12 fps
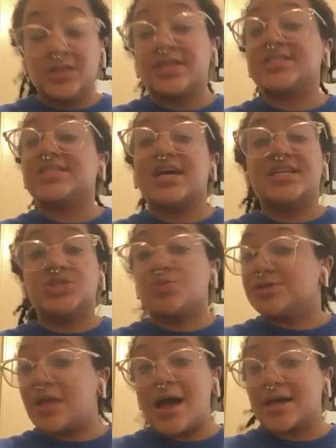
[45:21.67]
The studies
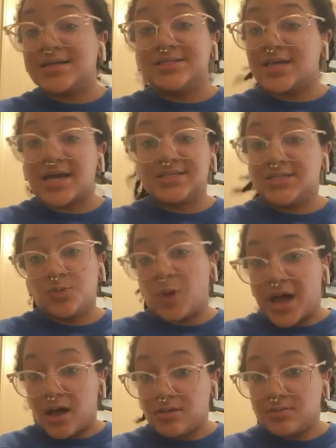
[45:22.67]
were not conducted
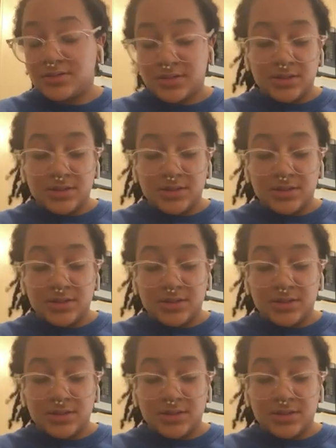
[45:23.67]
well.